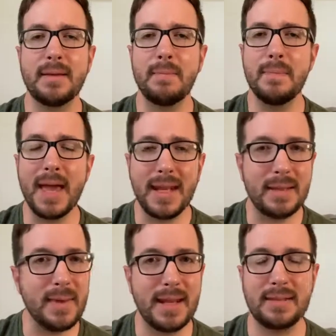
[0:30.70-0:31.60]
the many,
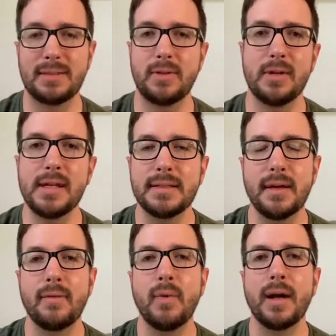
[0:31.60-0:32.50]
many stories
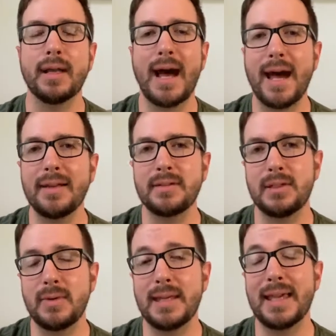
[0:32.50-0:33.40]
of what God is
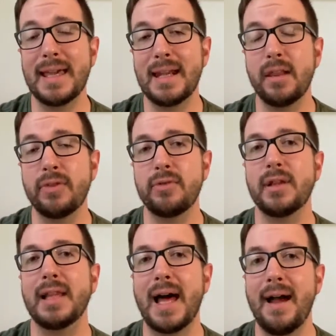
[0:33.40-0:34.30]
doing in and through
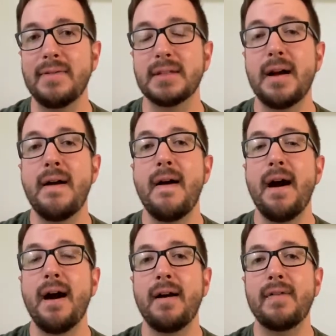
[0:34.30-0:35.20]
the lives
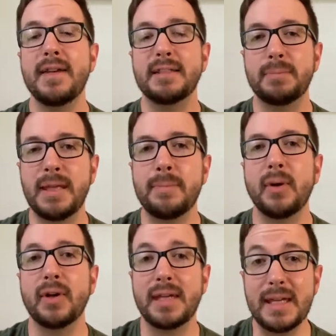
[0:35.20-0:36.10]
of his
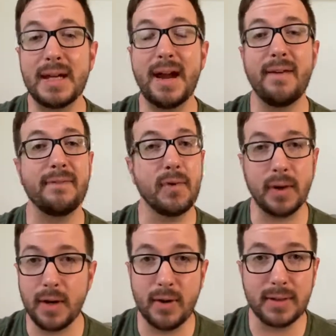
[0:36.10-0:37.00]
people here at
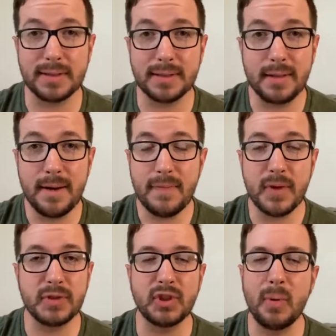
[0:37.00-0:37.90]
Four Oaks.
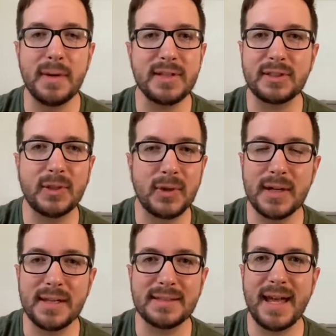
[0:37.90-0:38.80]
There's so many
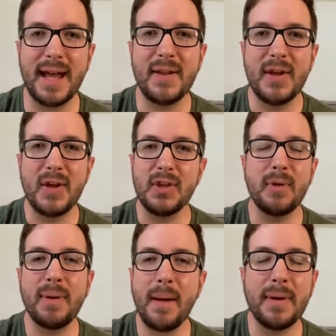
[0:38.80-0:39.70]
stories that
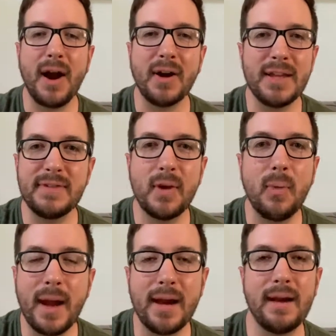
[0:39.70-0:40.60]
you probably aren't even
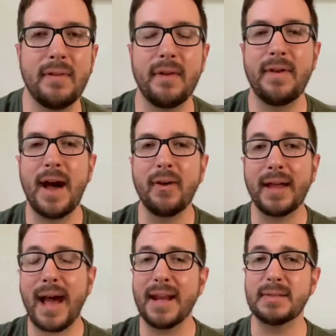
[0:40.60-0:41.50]
aware of, of how
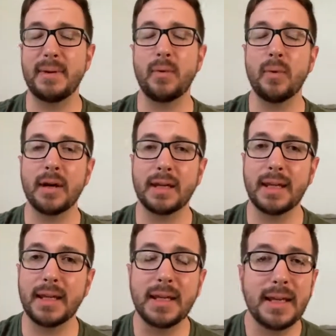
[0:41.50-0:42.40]
God has been
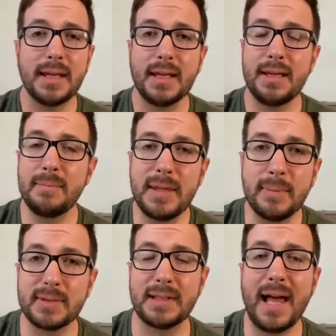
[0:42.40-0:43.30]
working in
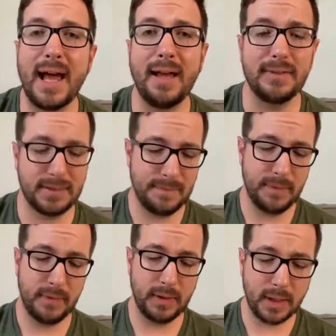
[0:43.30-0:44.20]
people's lives. If
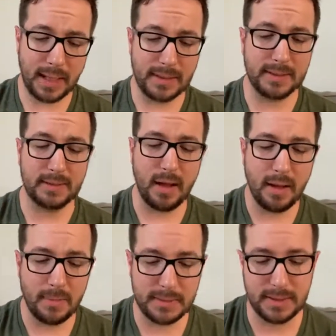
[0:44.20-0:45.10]
we look at the
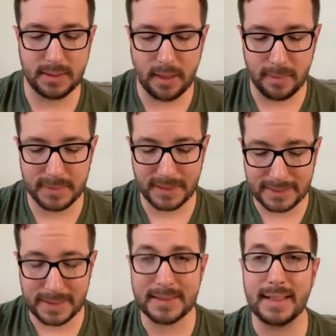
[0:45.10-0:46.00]
Psalms in Psalm
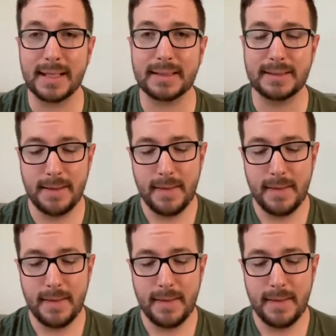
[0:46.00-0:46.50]
66,